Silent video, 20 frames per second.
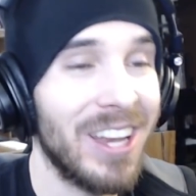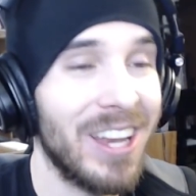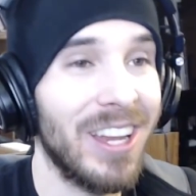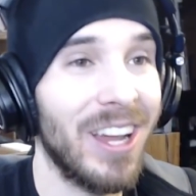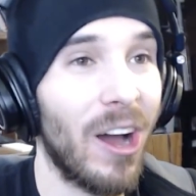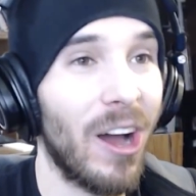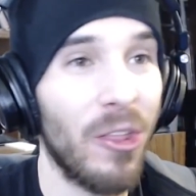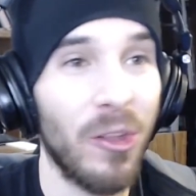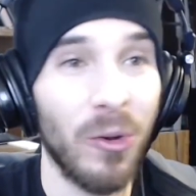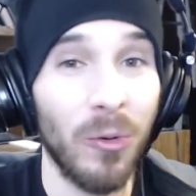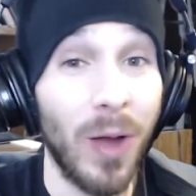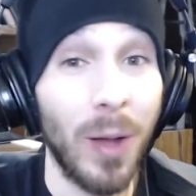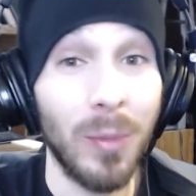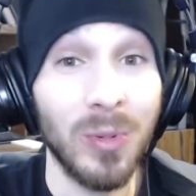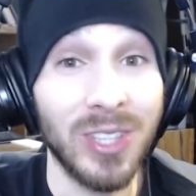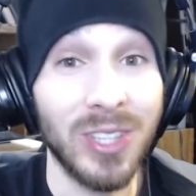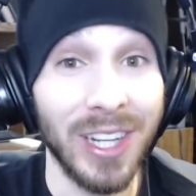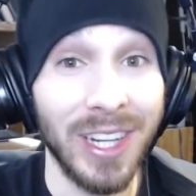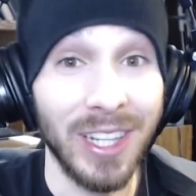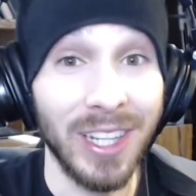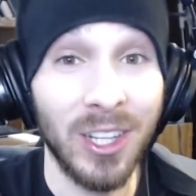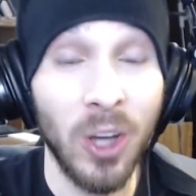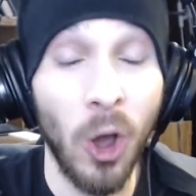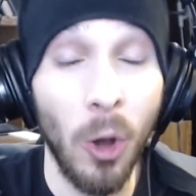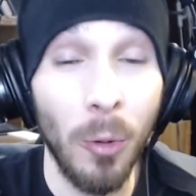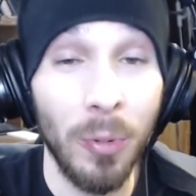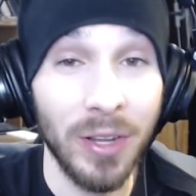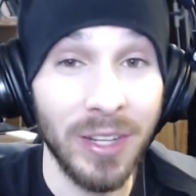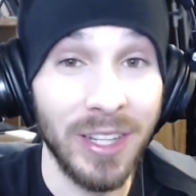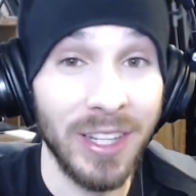any other website,
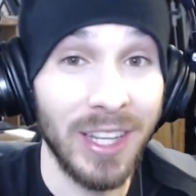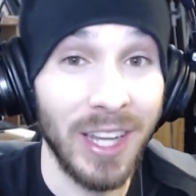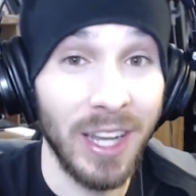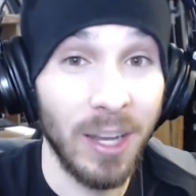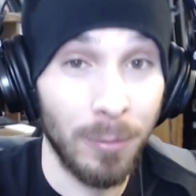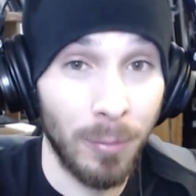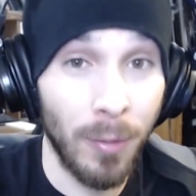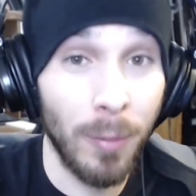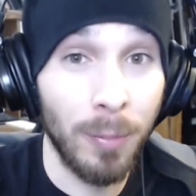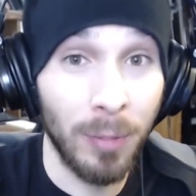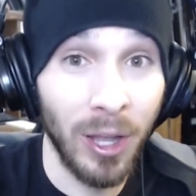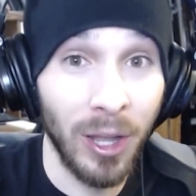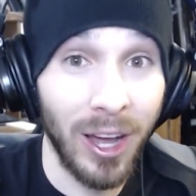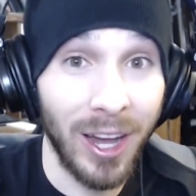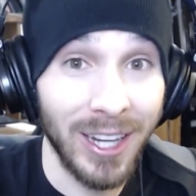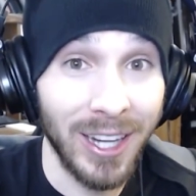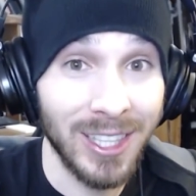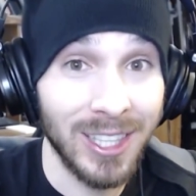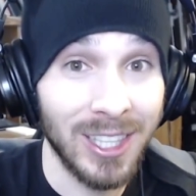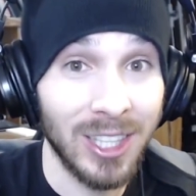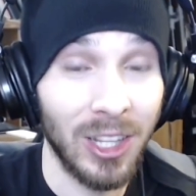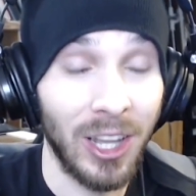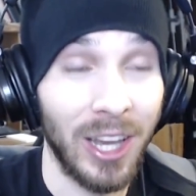COPPA applies.